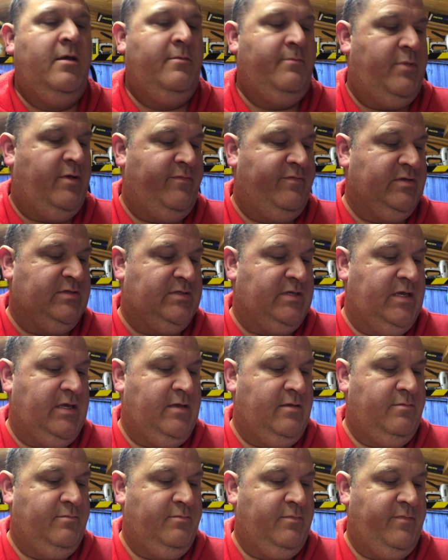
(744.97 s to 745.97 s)
but obviously
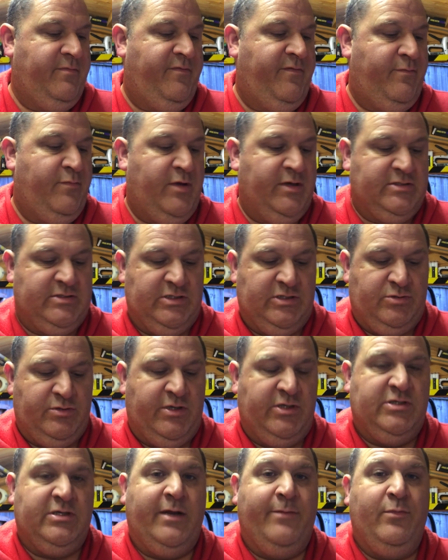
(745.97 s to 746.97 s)
for my
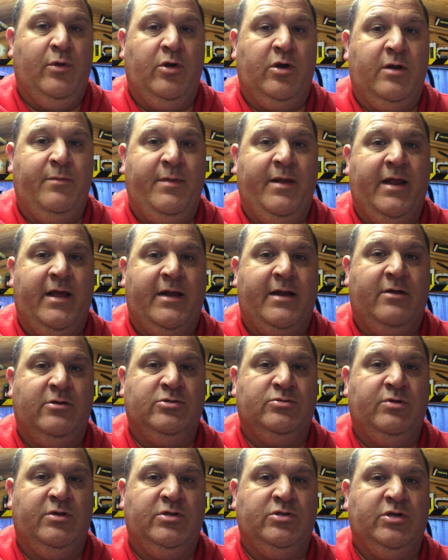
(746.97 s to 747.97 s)
situation I'm not going to be that close
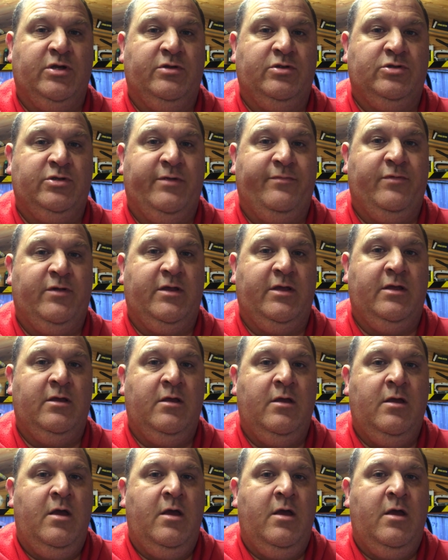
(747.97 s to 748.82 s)
to it generally